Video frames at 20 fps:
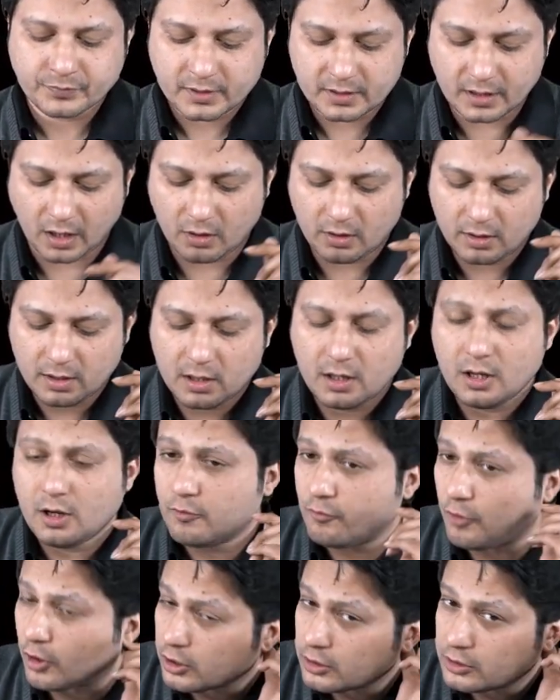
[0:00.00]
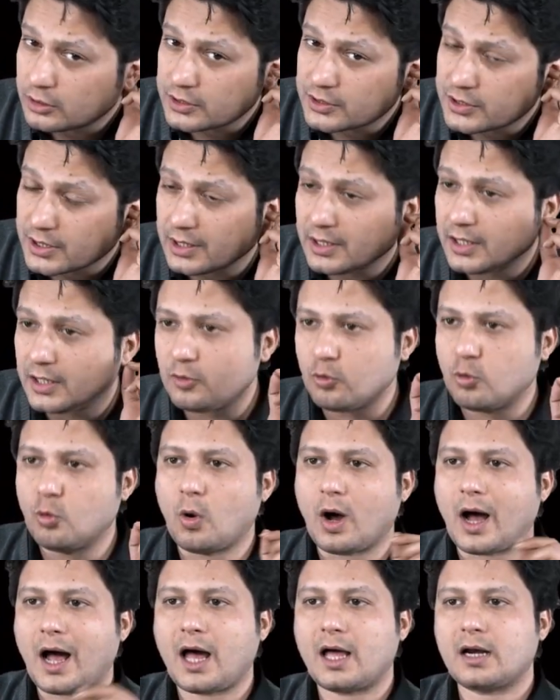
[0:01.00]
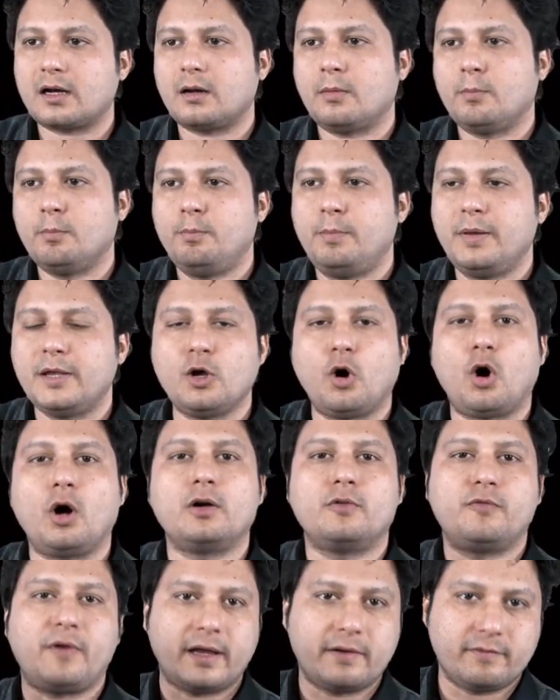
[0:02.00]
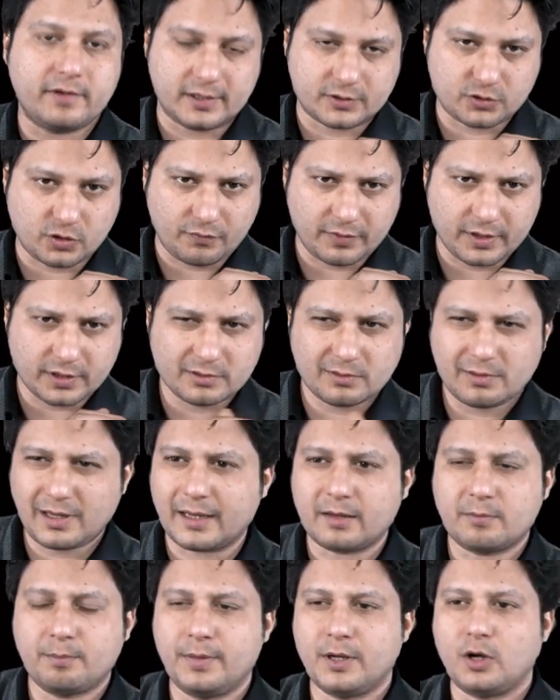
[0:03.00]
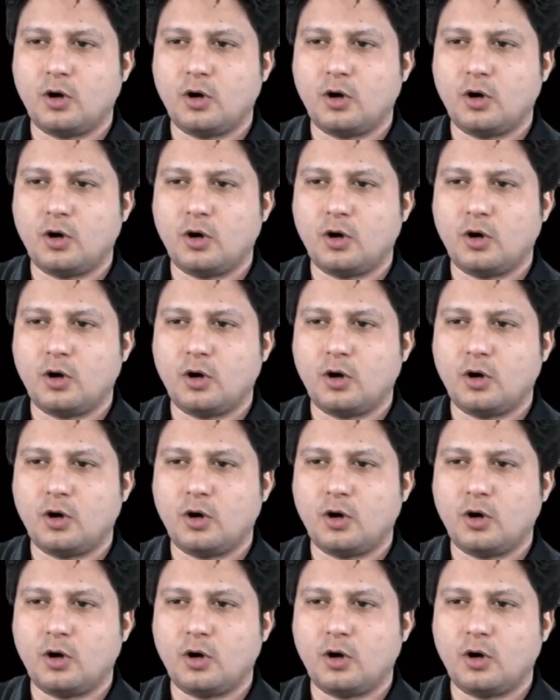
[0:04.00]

Now, for the children who are beyond 5 years of age, like